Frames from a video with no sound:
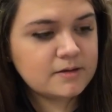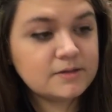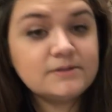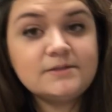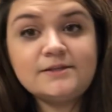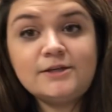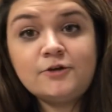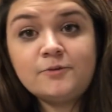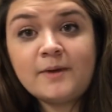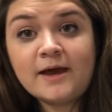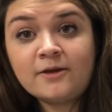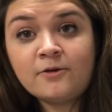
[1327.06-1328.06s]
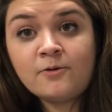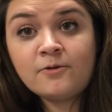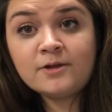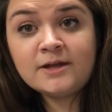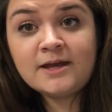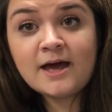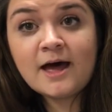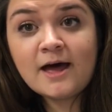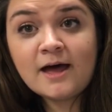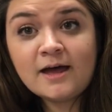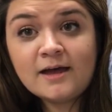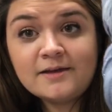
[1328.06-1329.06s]
Steel
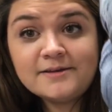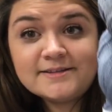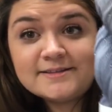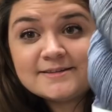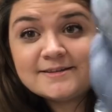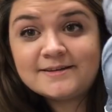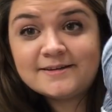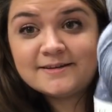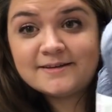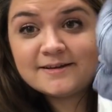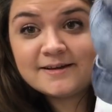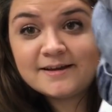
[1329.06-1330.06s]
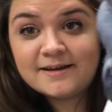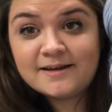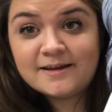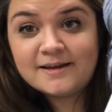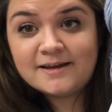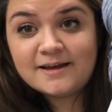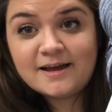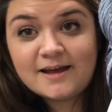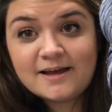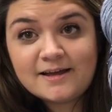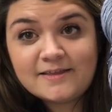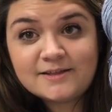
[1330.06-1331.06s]
Magnolias.
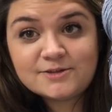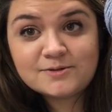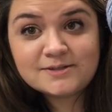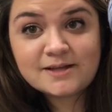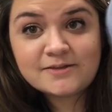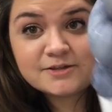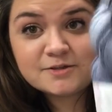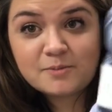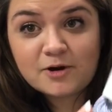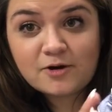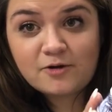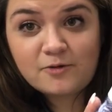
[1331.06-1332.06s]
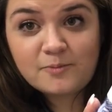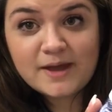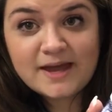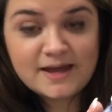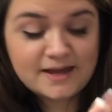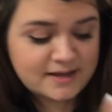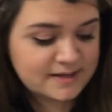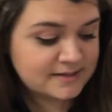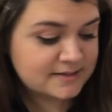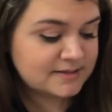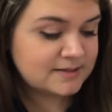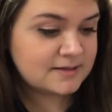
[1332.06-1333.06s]
And this one's on the Sparkle
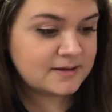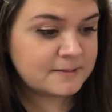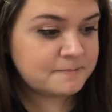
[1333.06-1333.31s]
base.